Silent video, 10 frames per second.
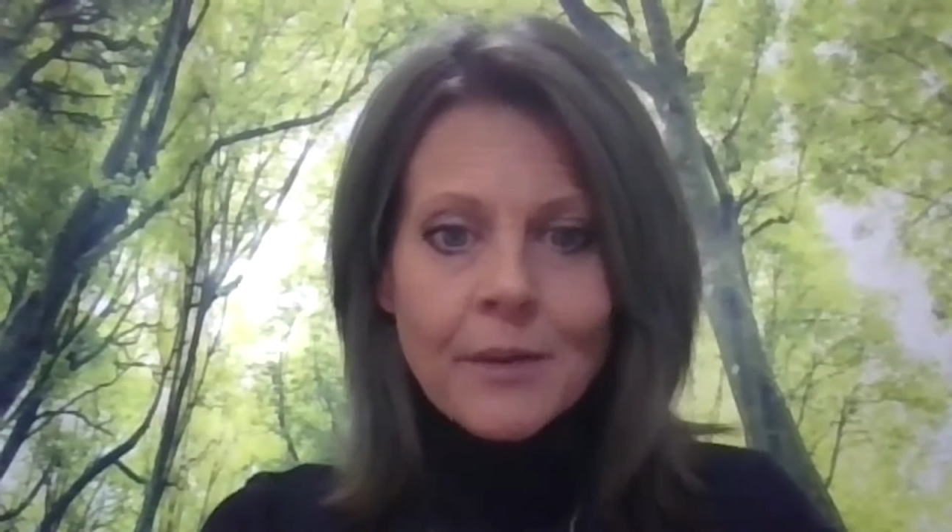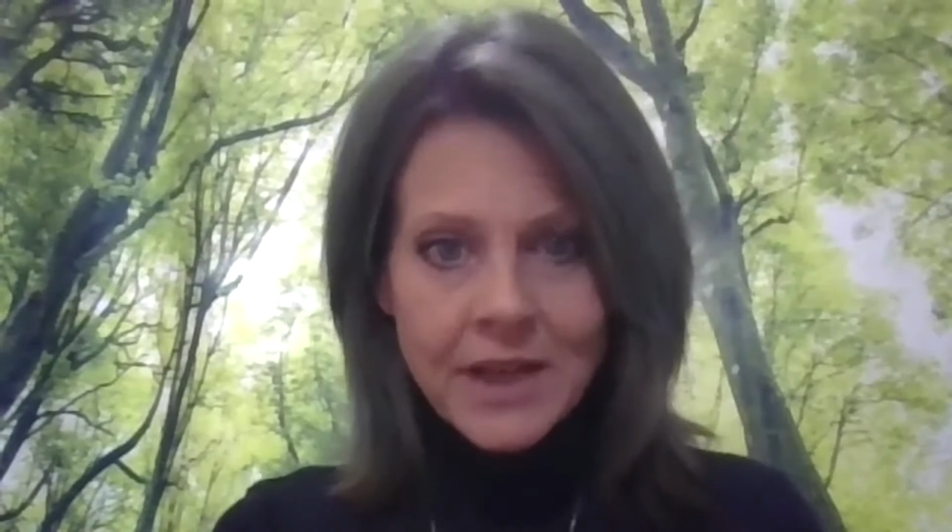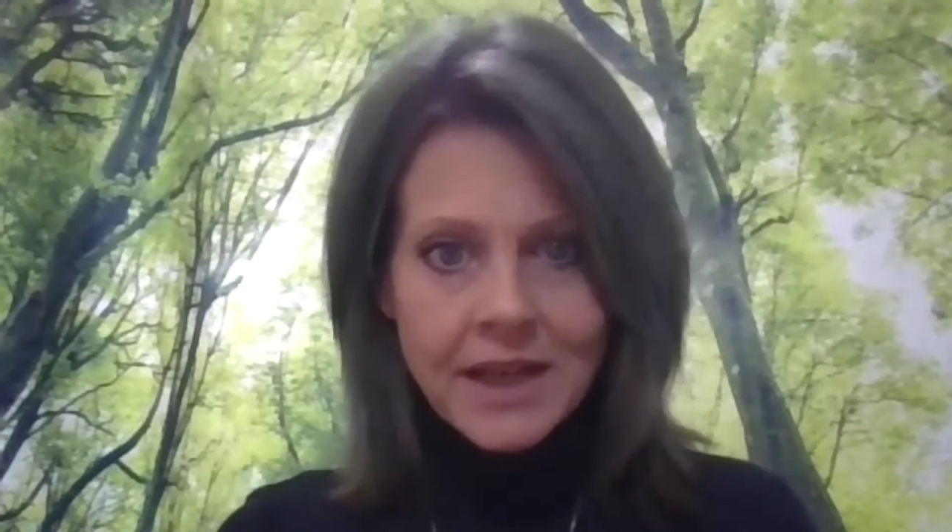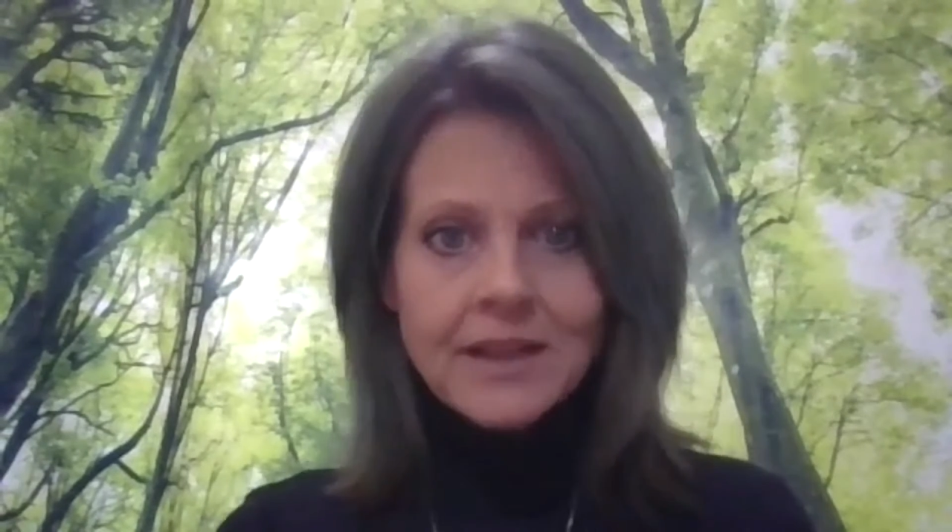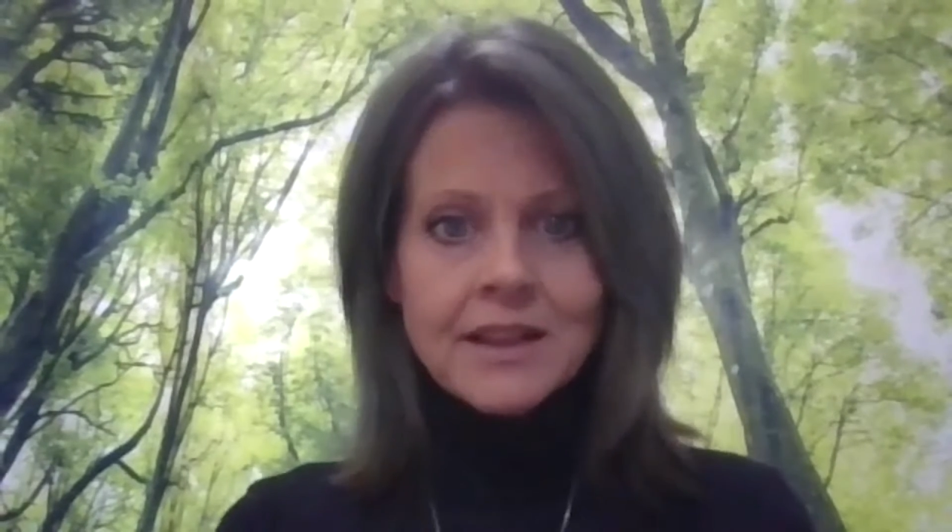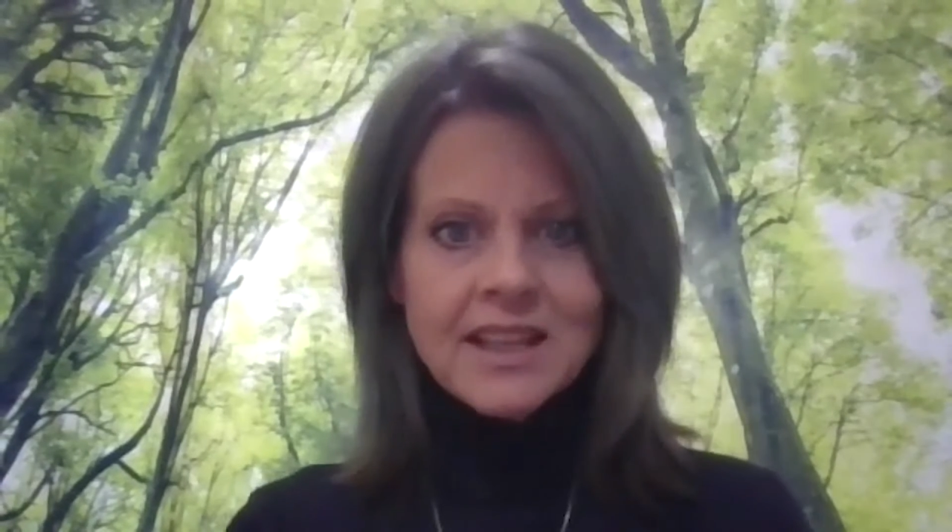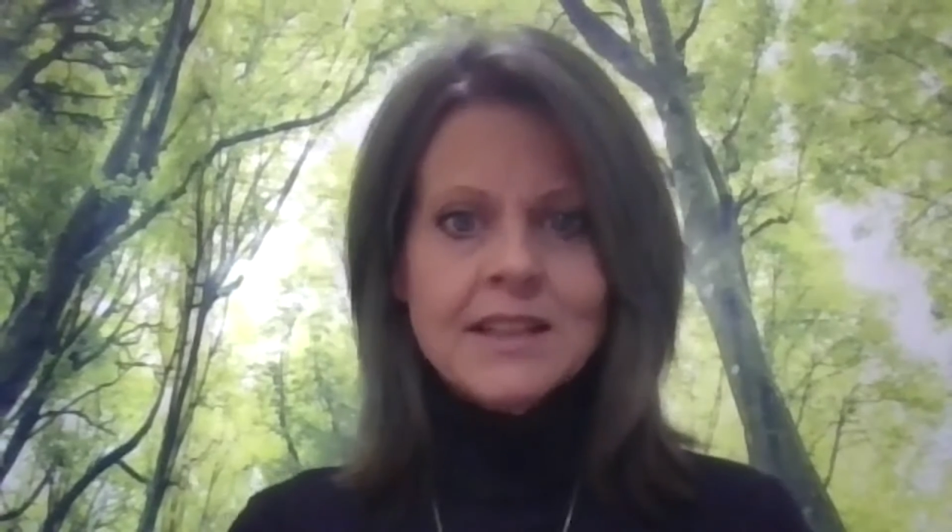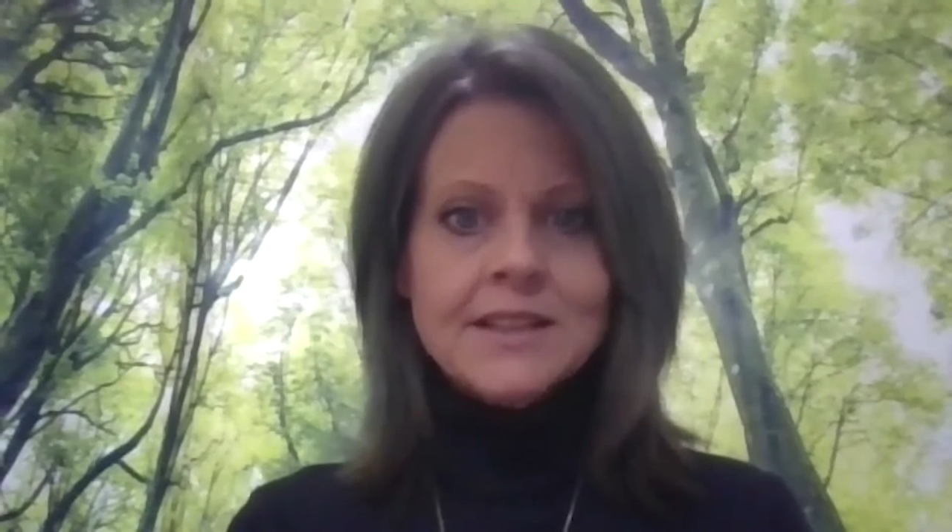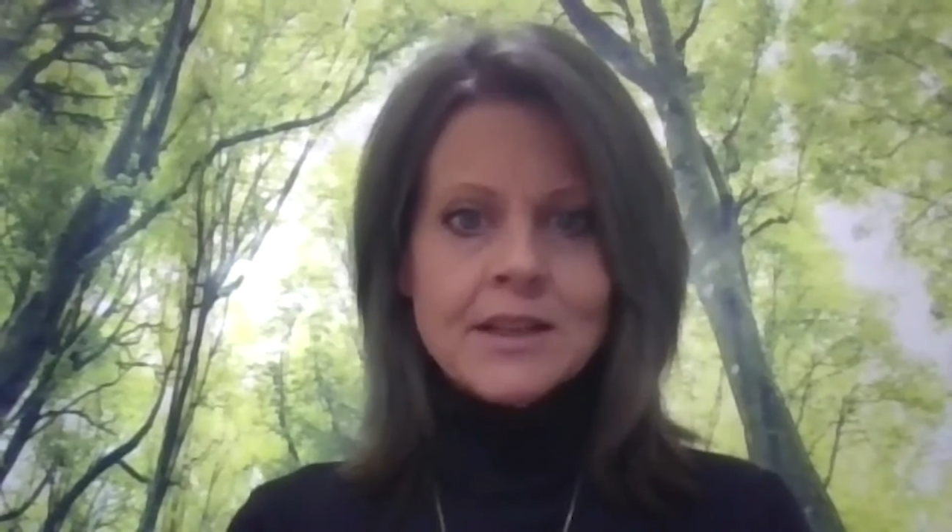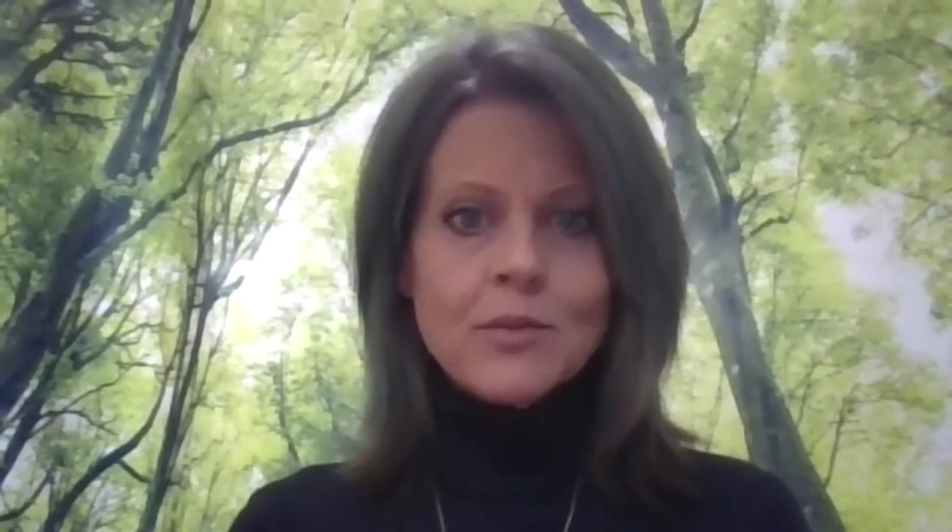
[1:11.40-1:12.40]
I'm taking the
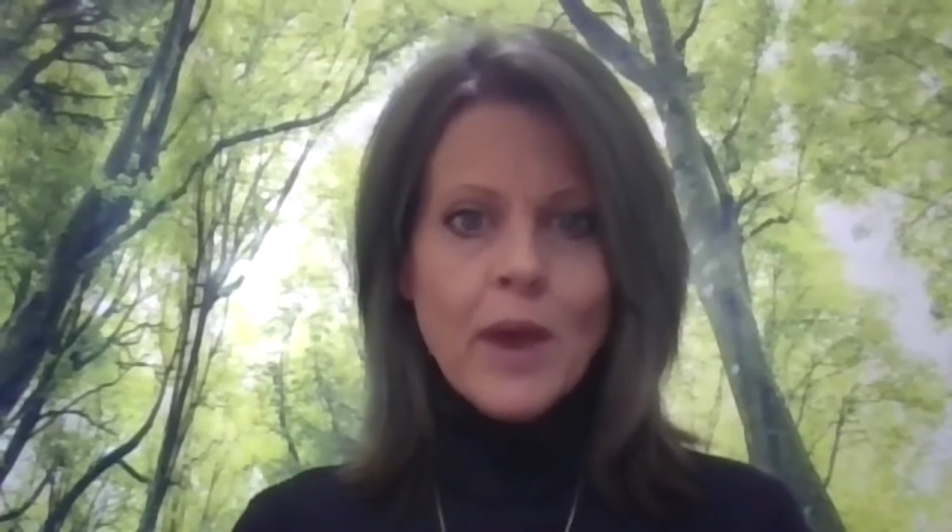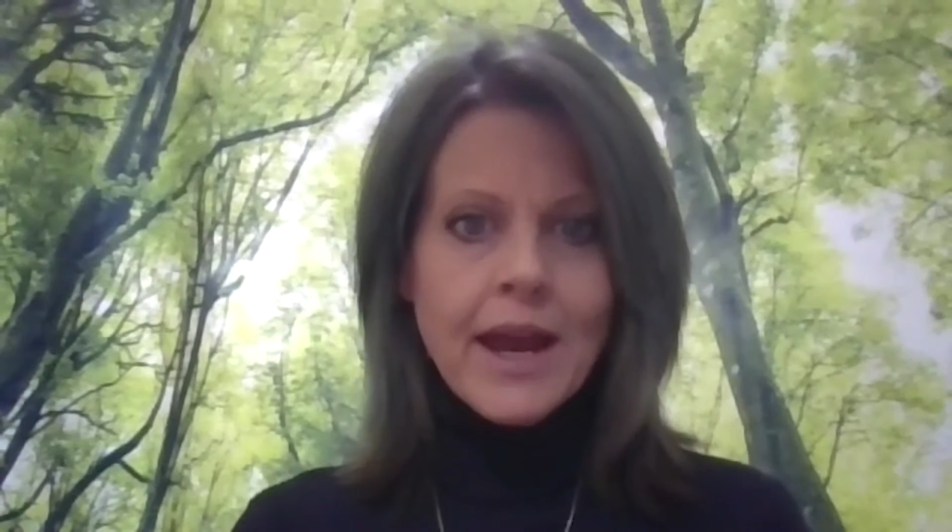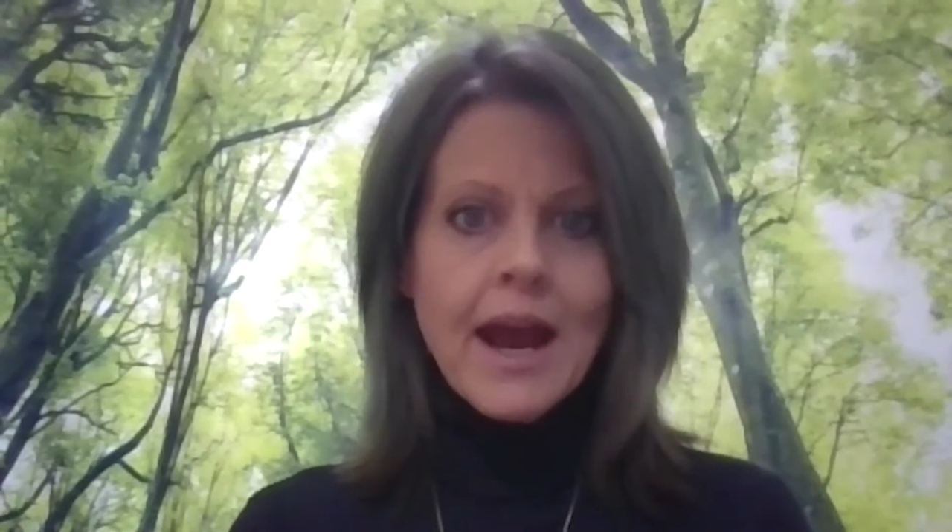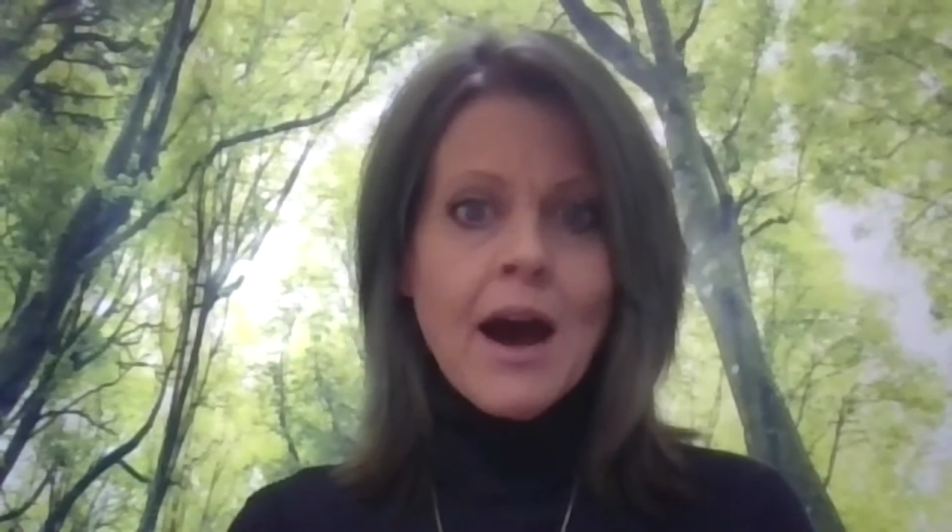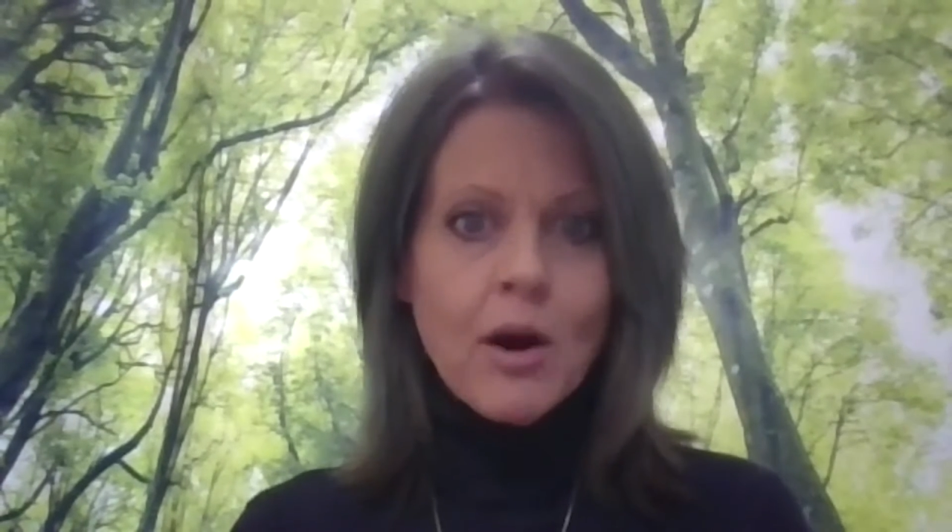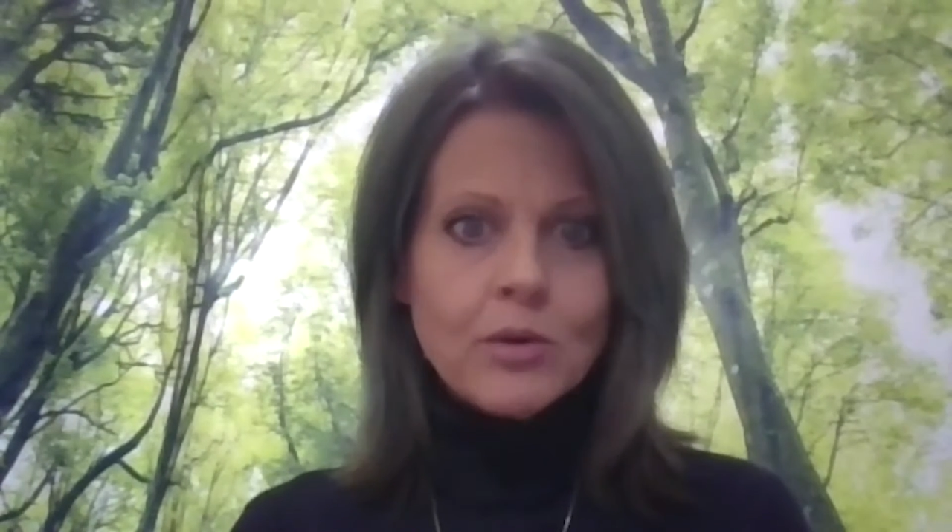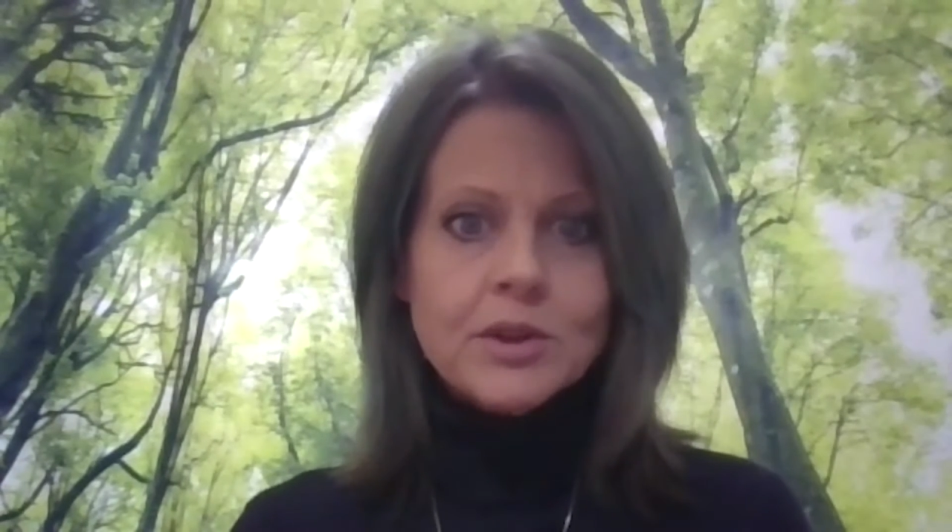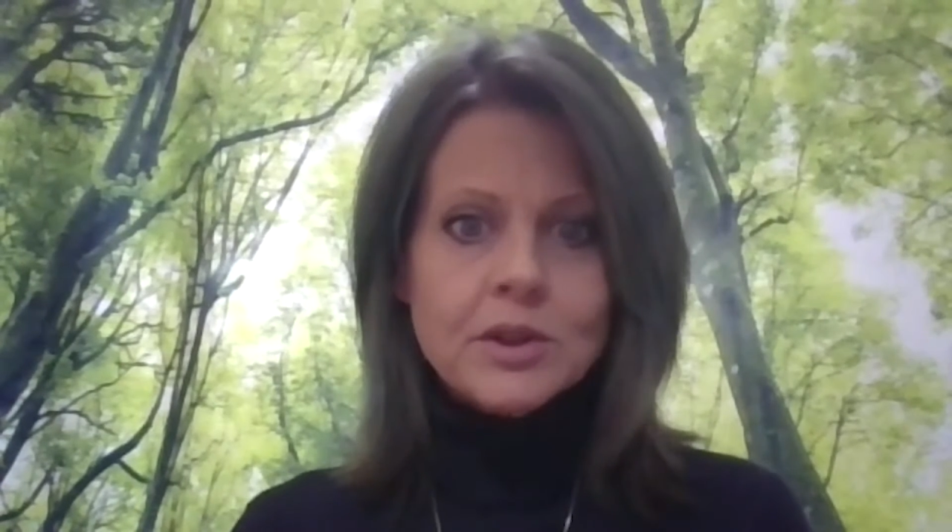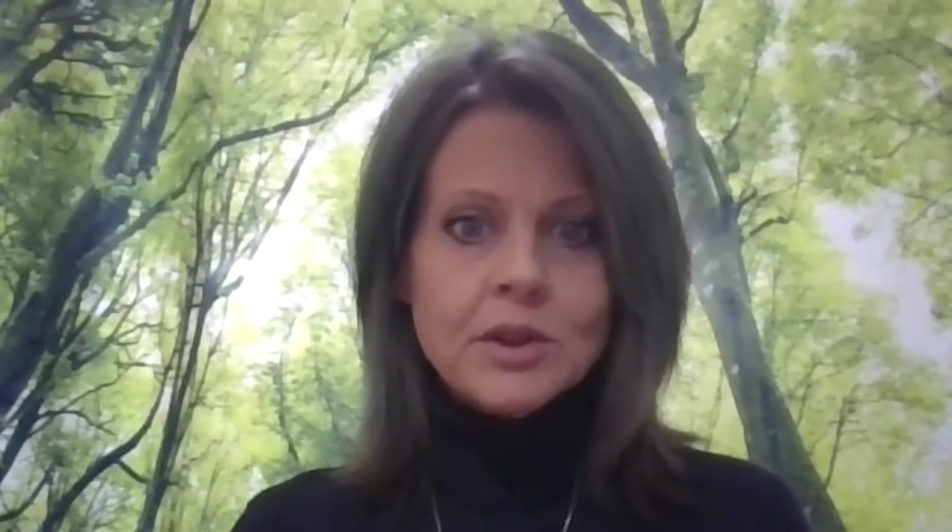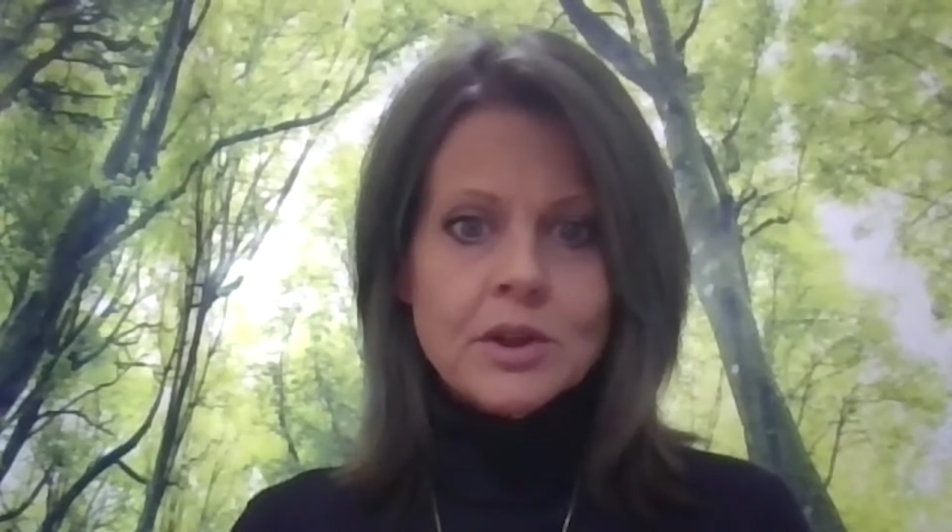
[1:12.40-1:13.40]
easy way out.